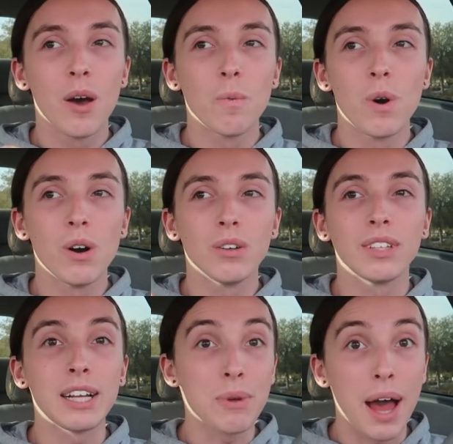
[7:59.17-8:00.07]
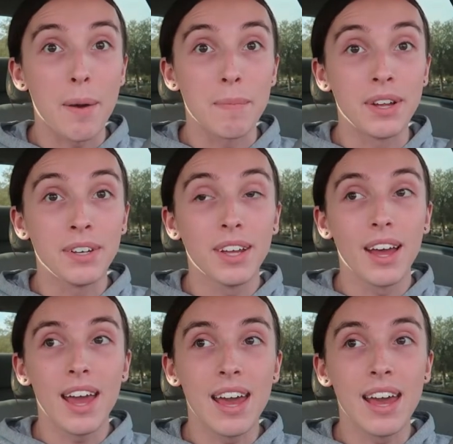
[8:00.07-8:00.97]
Well, that's what happened,
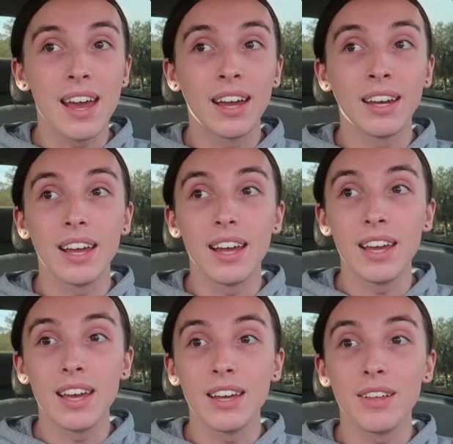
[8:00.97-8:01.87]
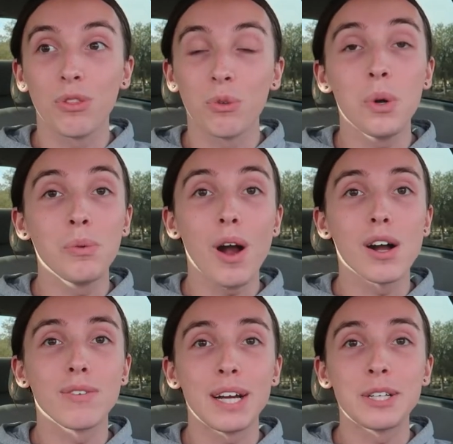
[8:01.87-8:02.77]
and it threw a
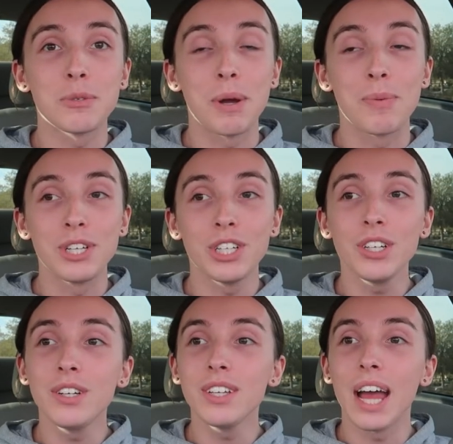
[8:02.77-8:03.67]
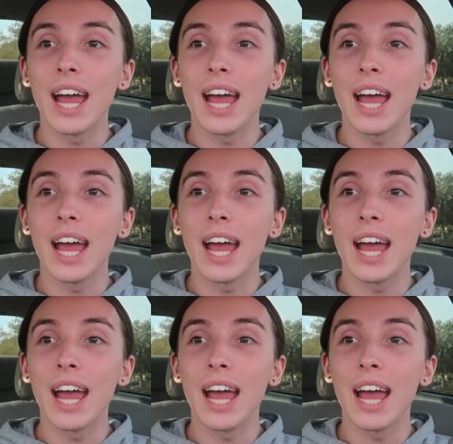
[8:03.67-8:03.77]
rock right onto my windshield,